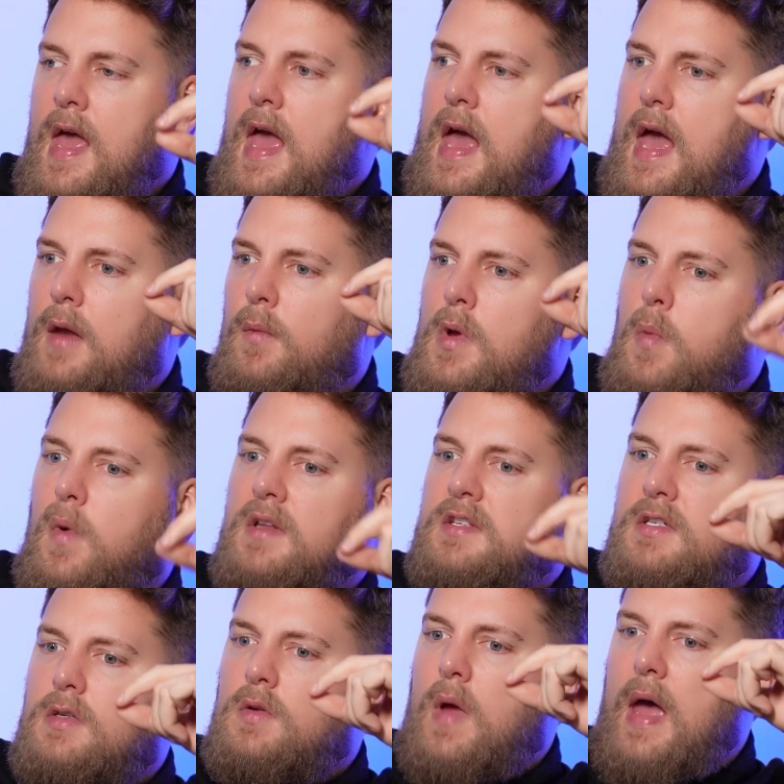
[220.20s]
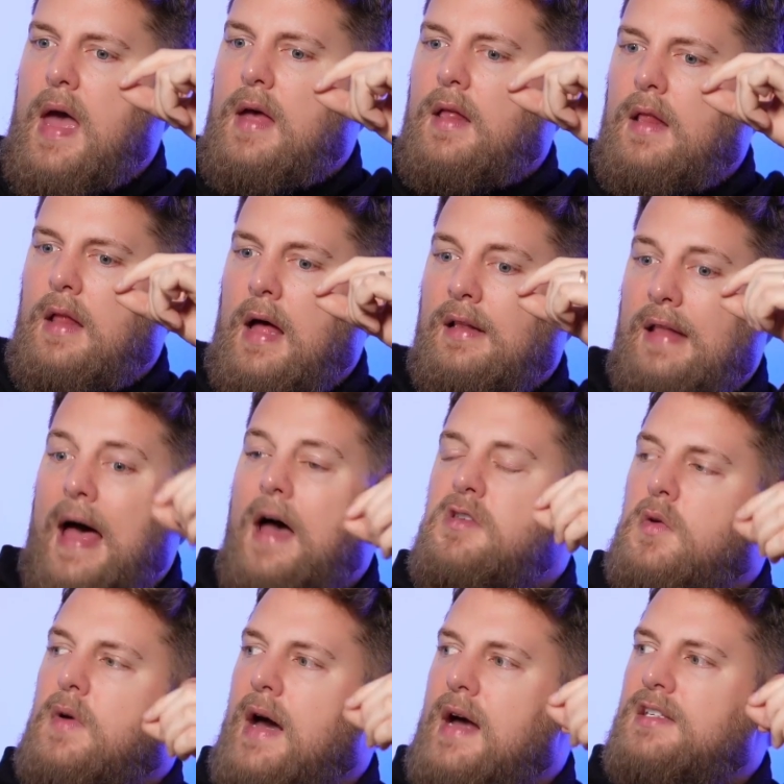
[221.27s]
and we want to allow
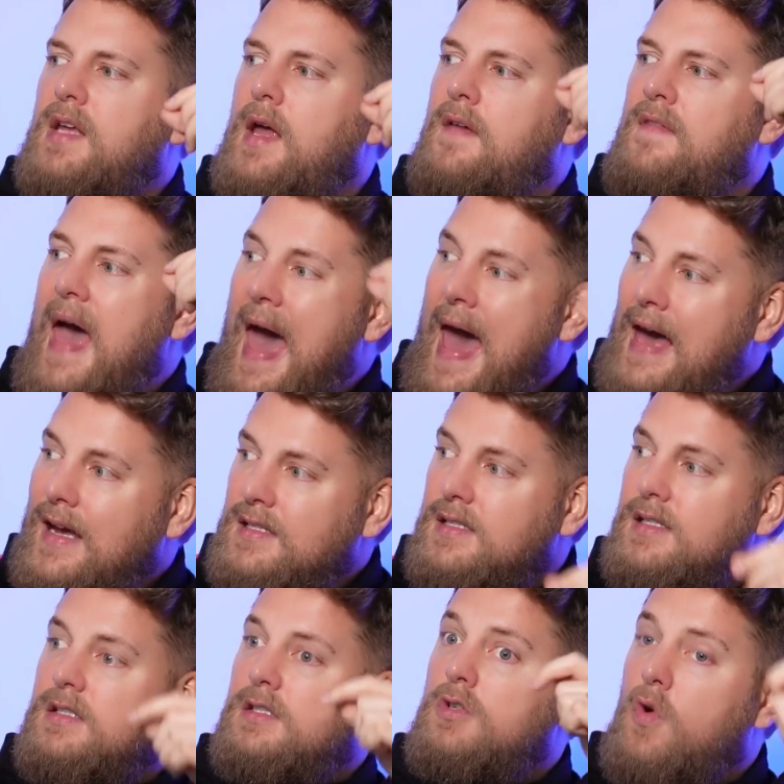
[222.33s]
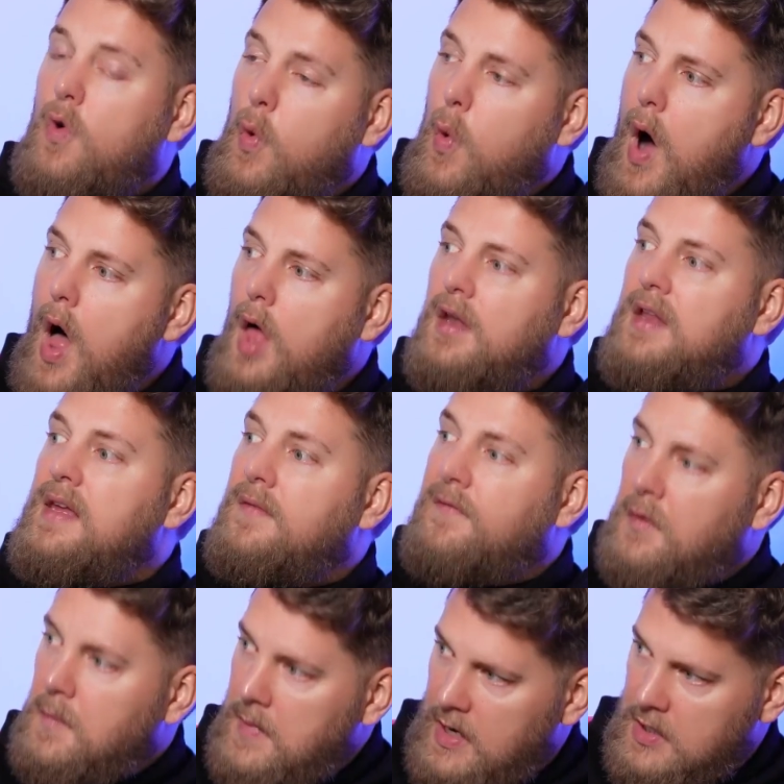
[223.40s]
you guys to have access to quality
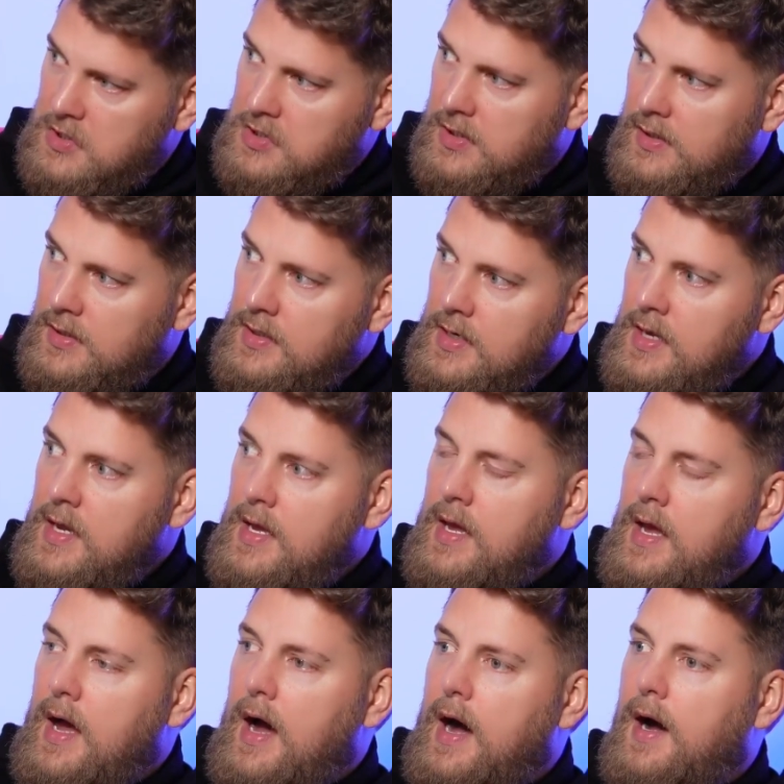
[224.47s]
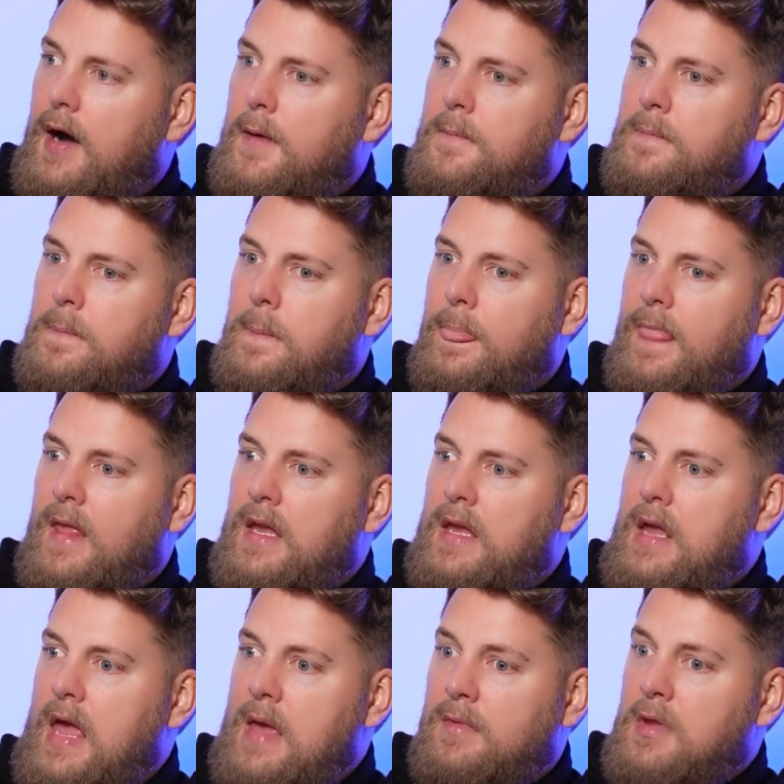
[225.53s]
information.
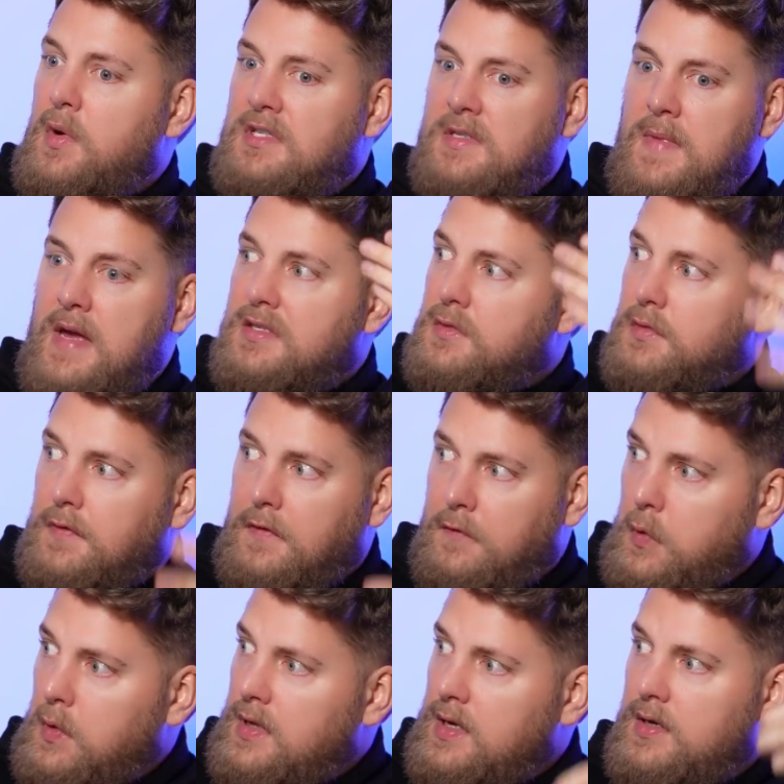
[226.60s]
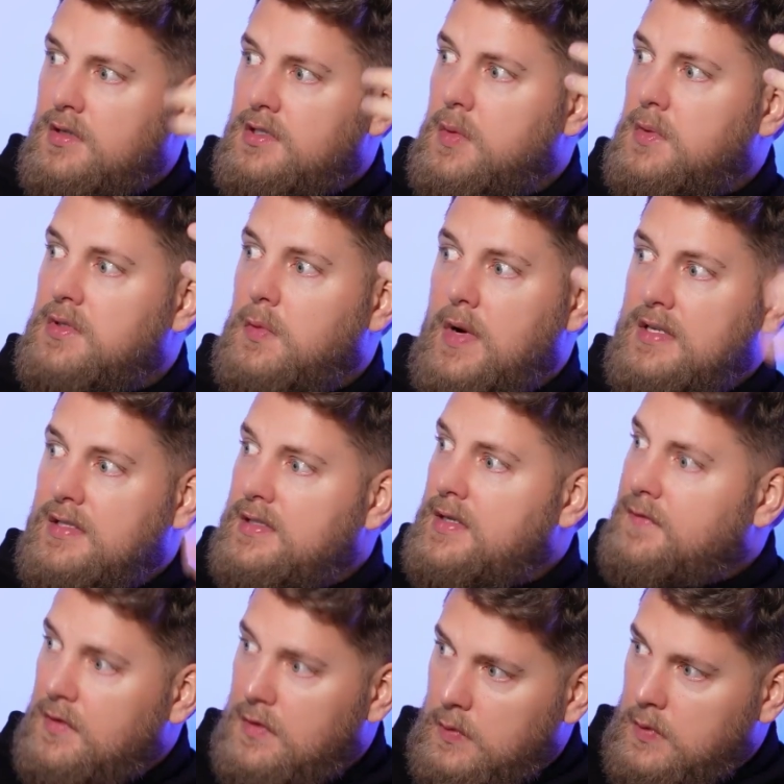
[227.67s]
Emily went to med school for 4 years. She went to residency
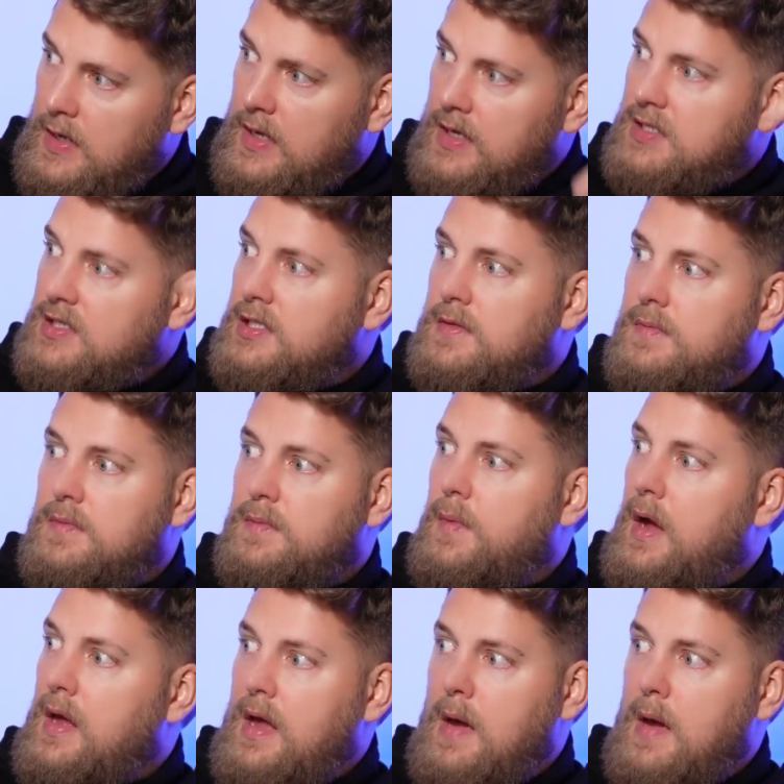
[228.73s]
for 3. She's a